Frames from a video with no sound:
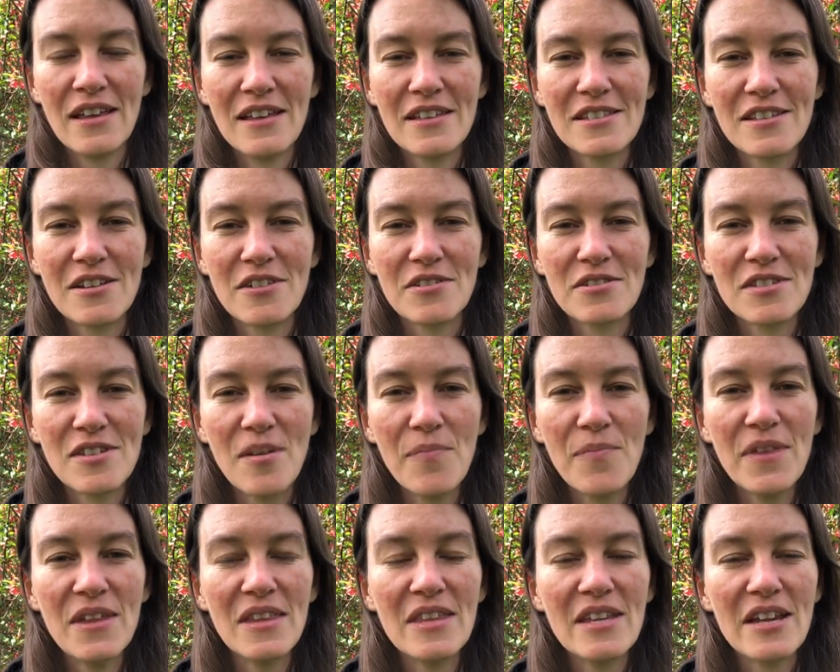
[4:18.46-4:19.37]
is there
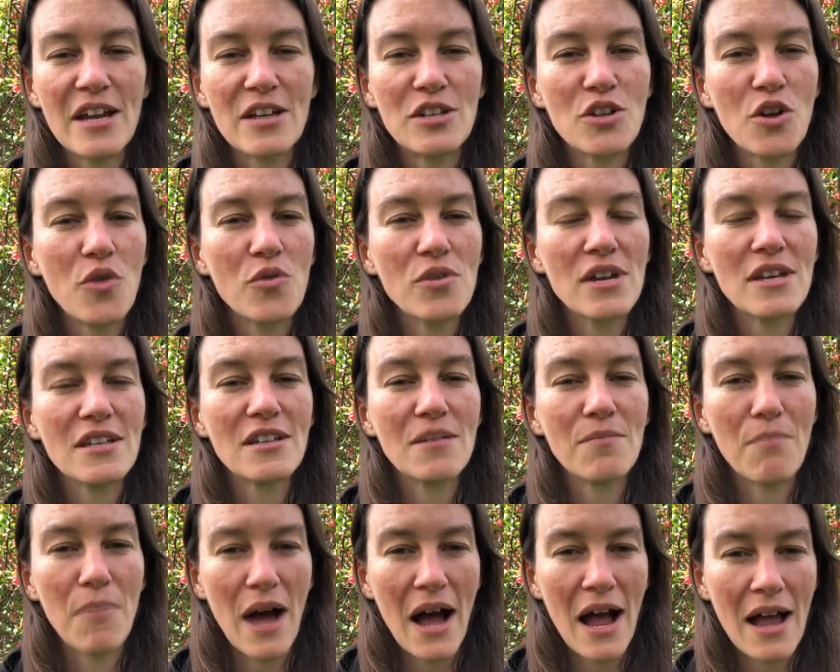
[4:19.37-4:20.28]
something that I don't need
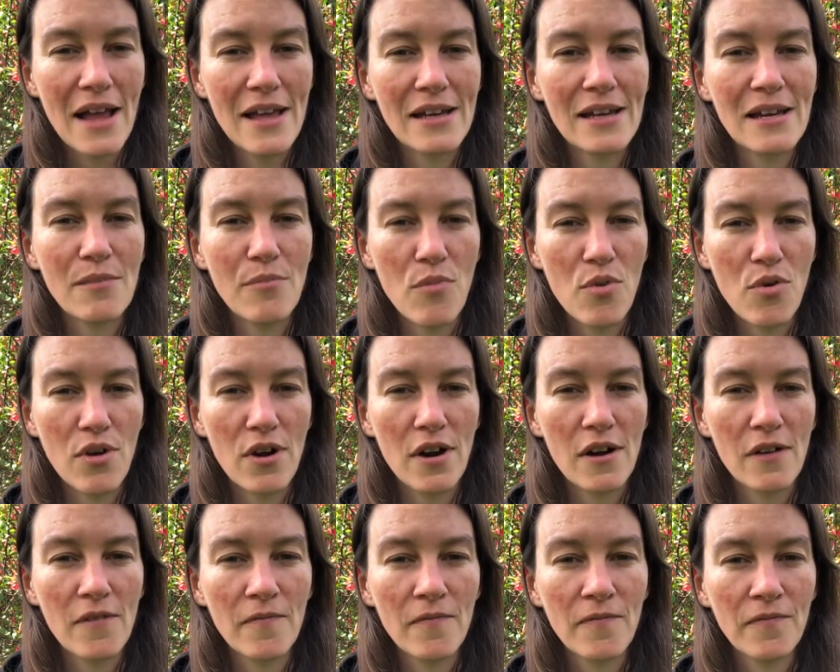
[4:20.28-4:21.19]
to buy
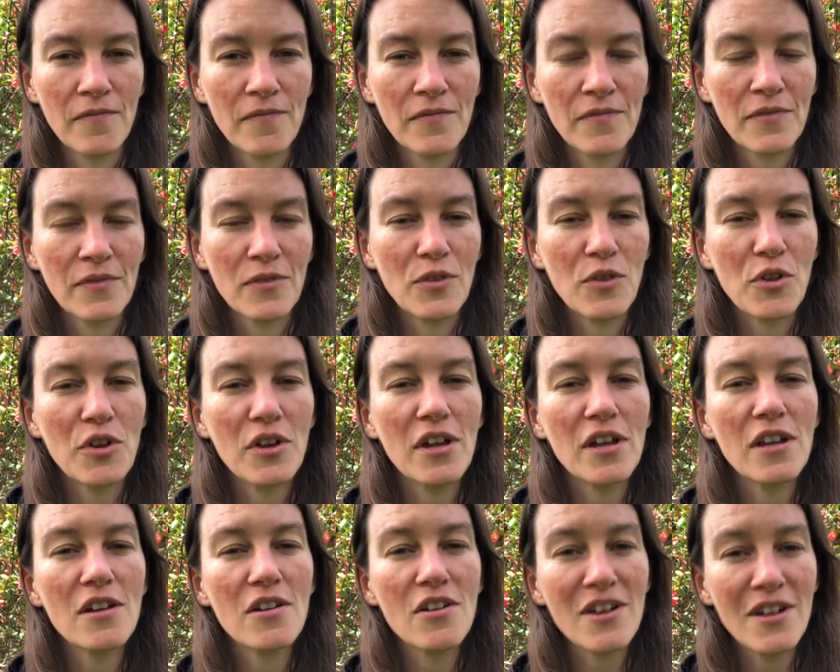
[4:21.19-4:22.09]
anymore? Look
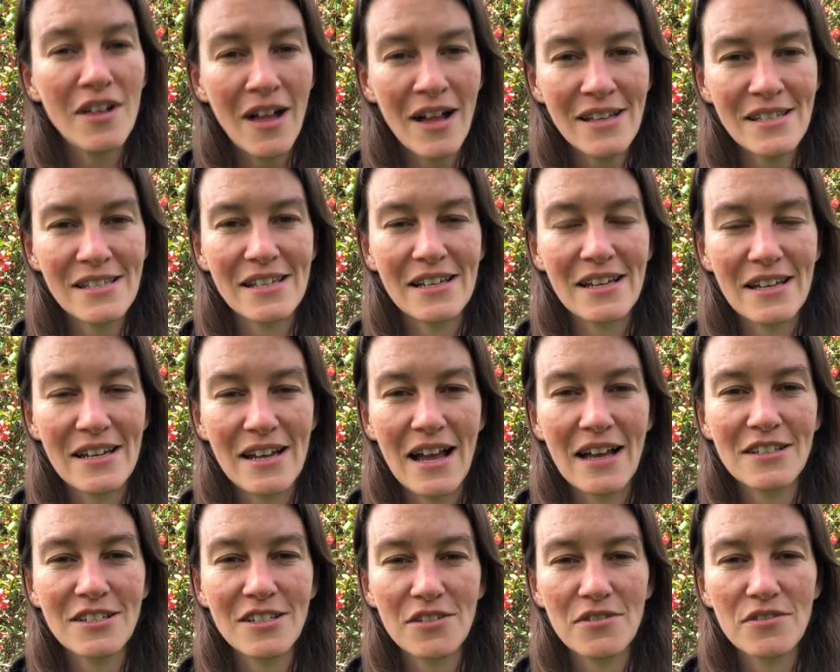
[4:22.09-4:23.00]
in your closet and
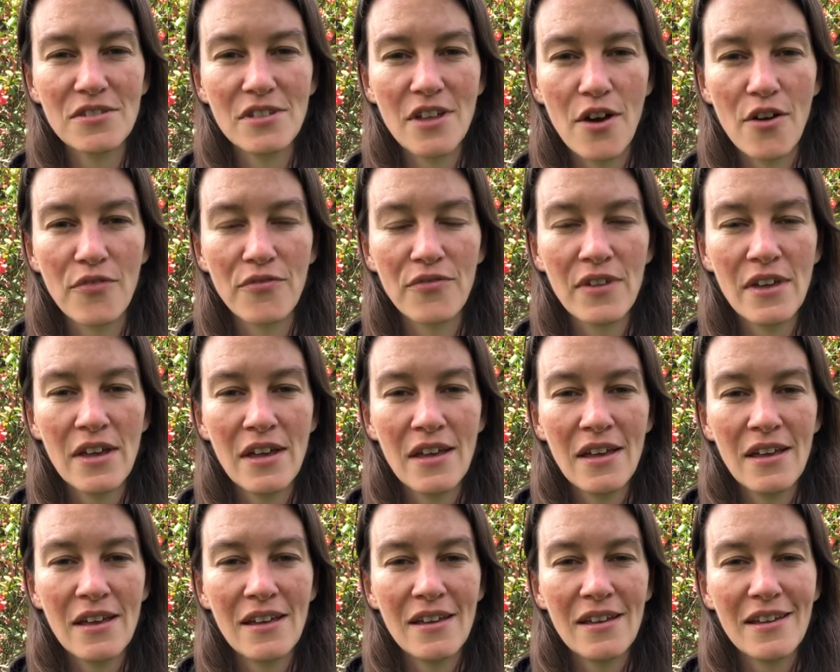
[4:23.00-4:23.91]
ask yourself,
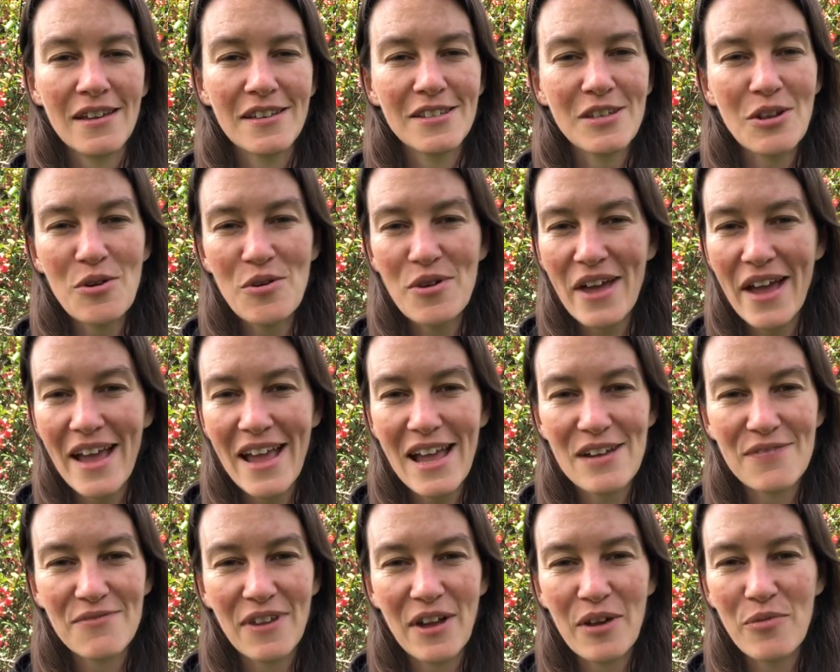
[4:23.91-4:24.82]
is it okay
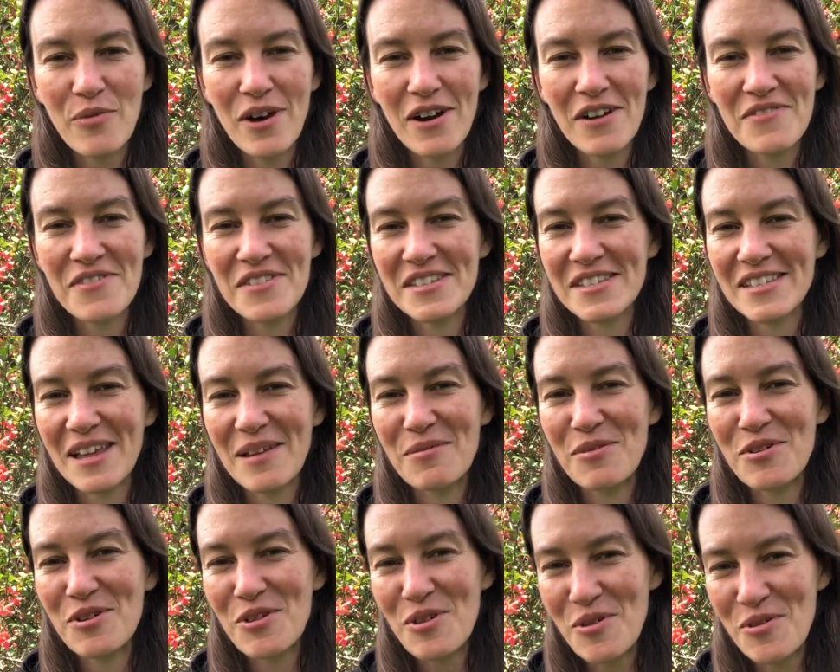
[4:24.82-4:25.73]
if I wear the
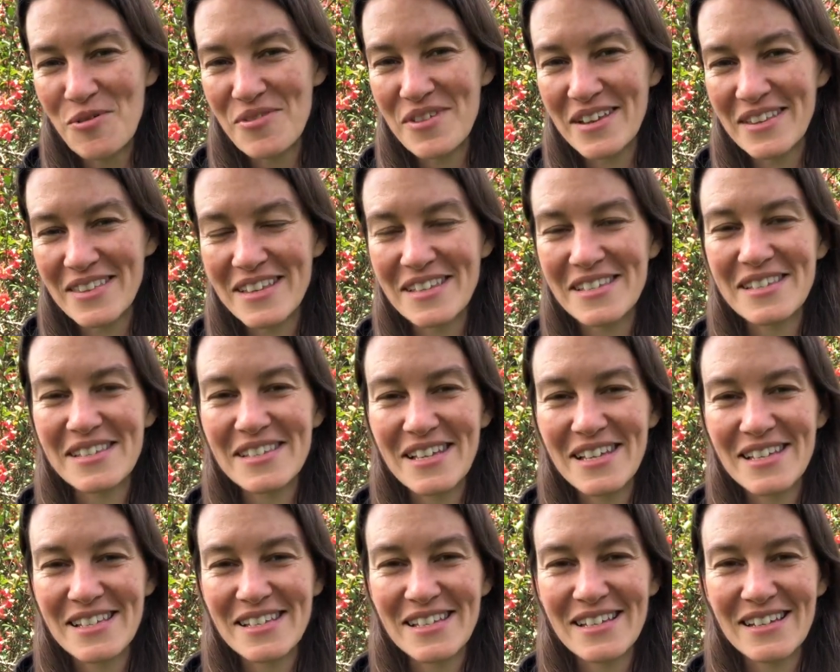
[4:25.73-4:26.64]
same clothing this
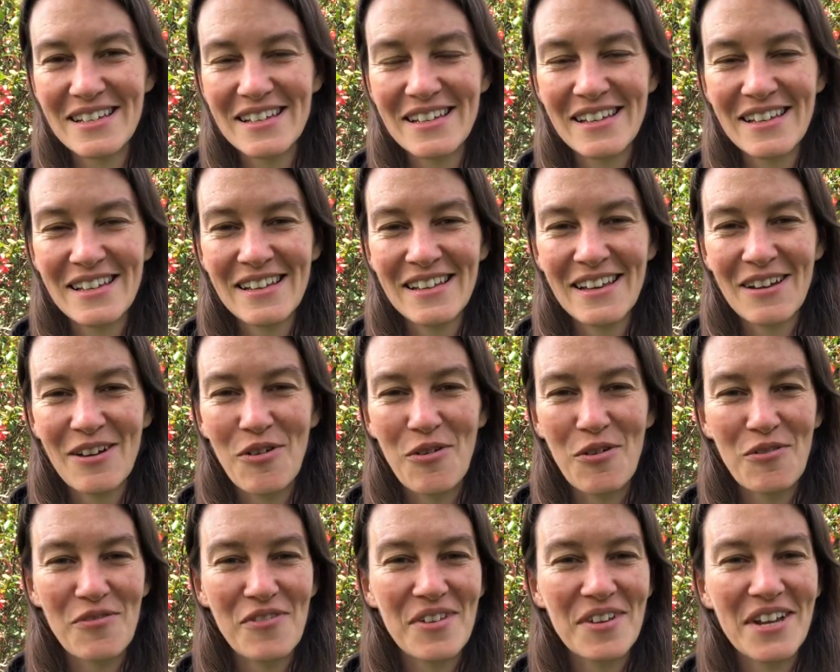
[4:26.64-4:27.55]
season
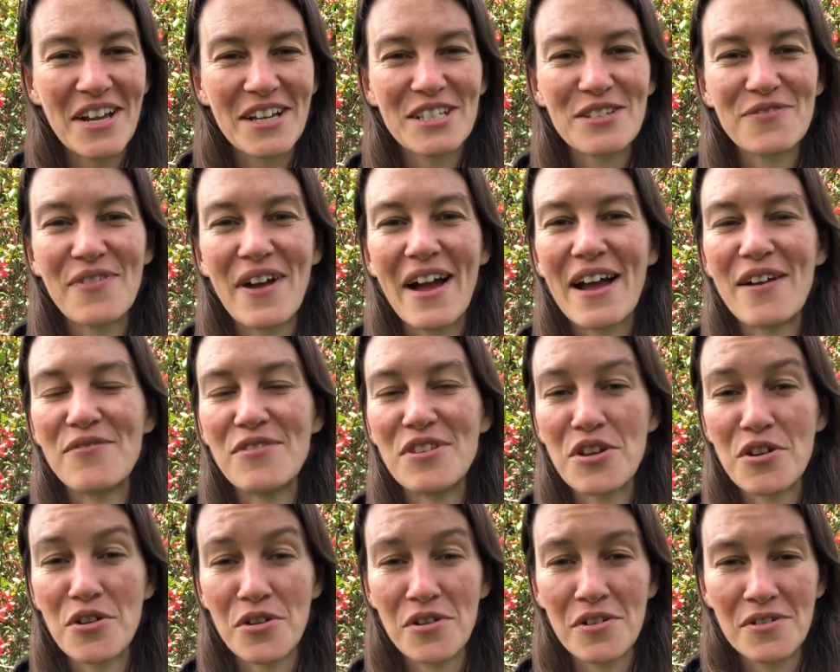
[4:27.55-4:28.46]
or for the next 5
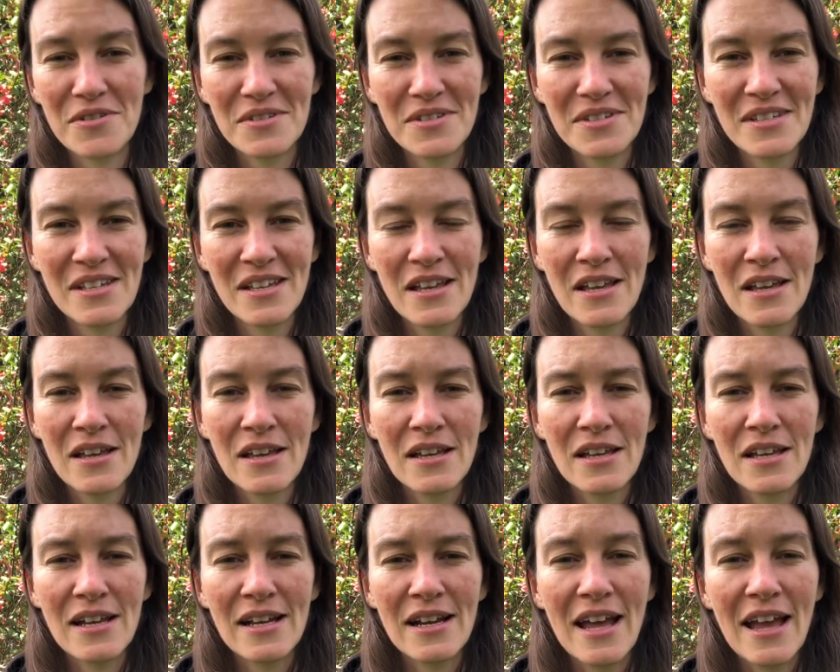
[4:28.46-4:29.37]
years?
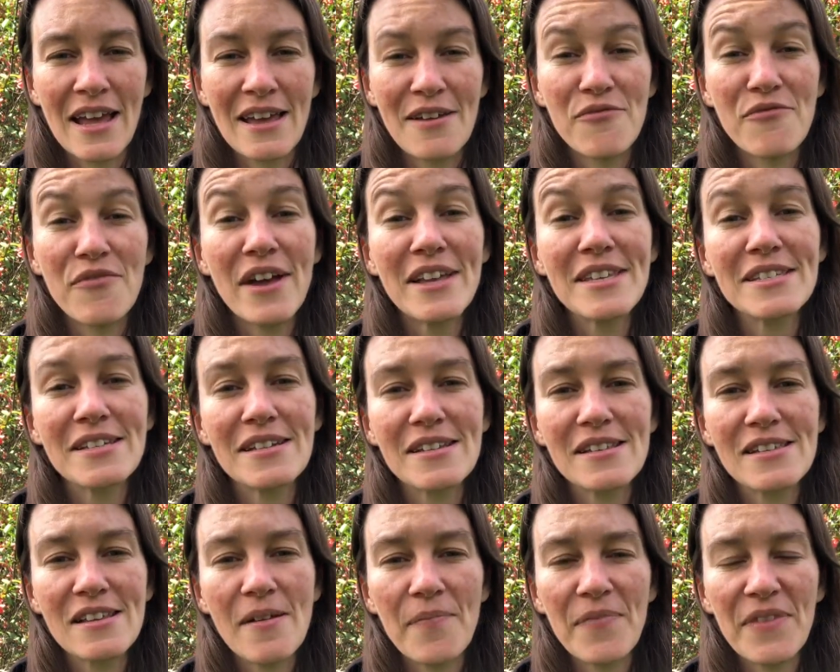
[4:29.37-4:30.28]
Can I invest
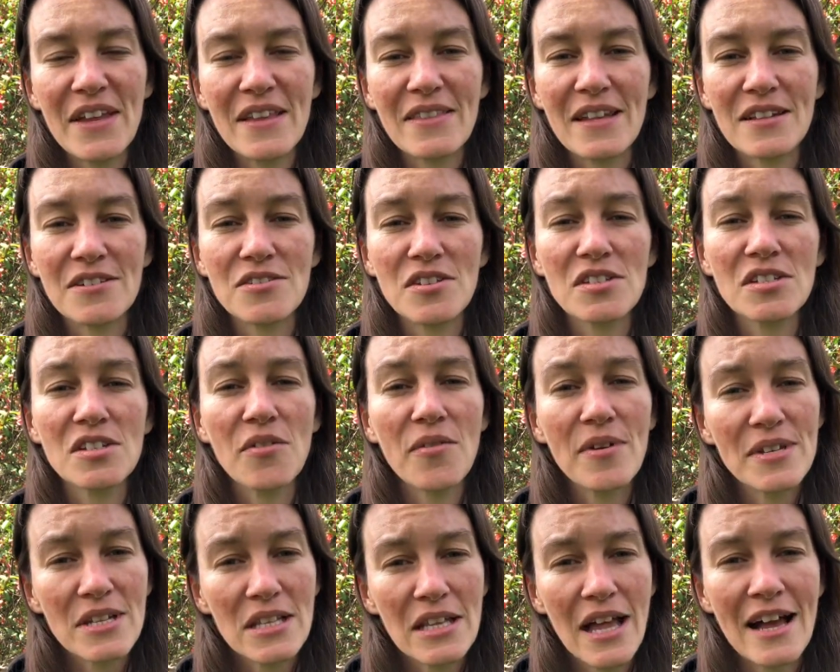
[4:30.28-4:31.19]
in something that's just
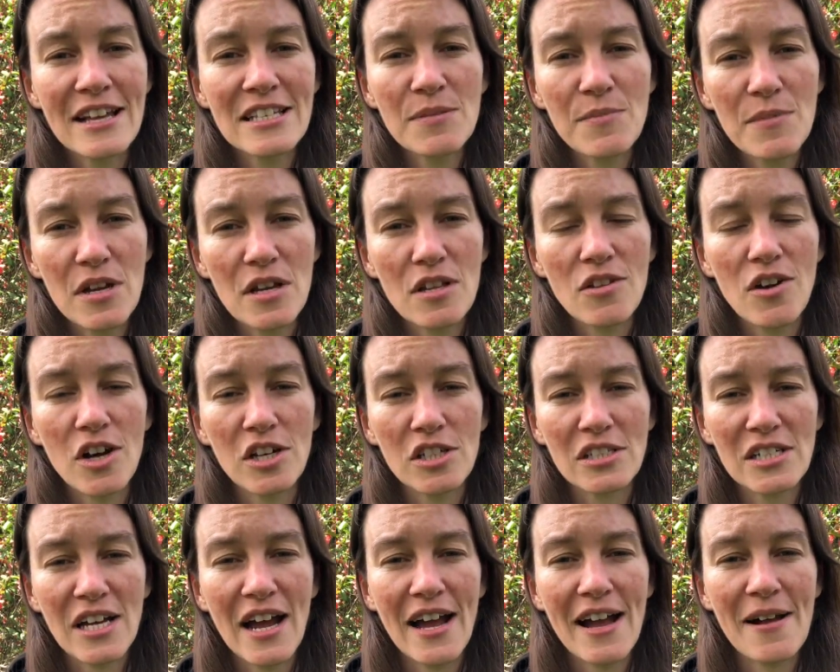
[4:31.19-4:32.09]
going to last me a
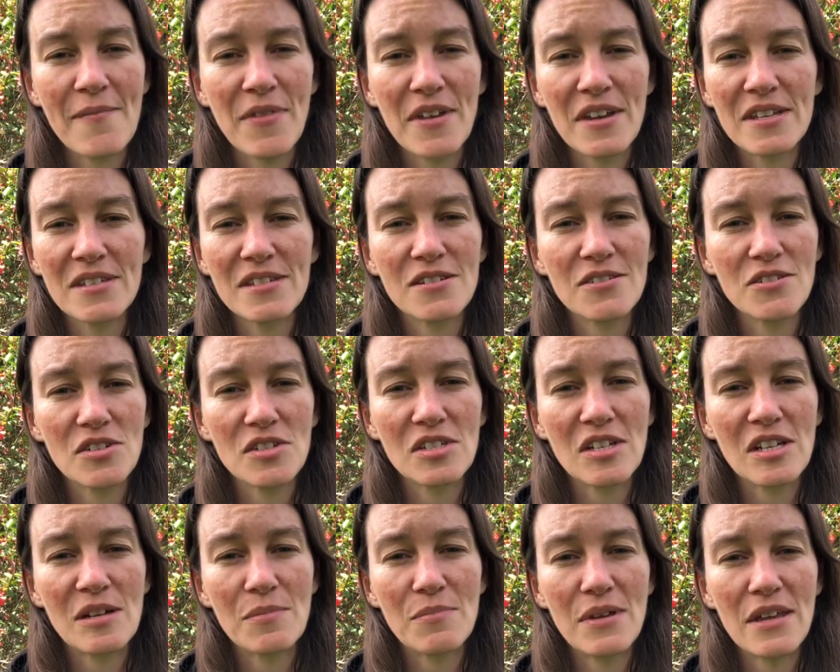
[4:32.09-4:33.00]
long time that isn't
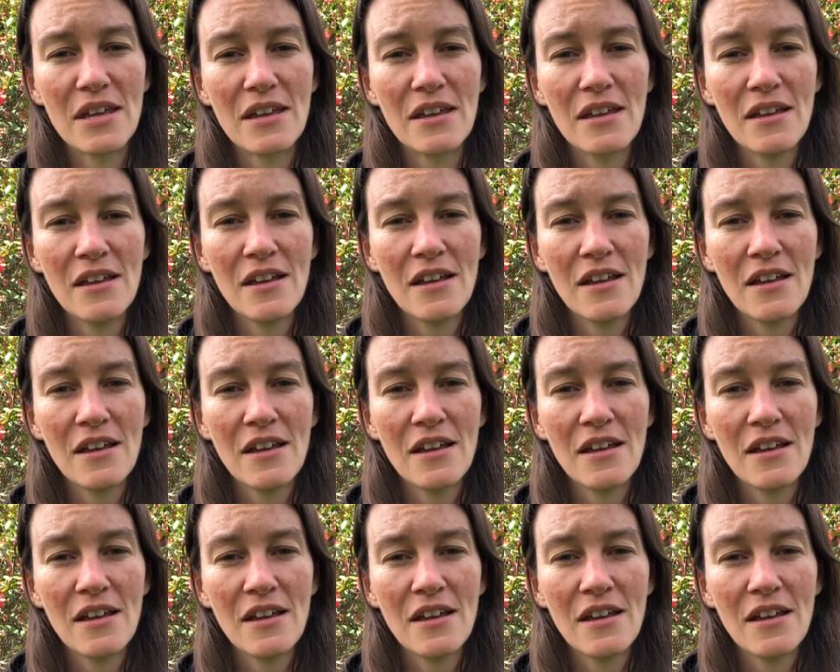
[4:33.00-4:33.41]
just going to be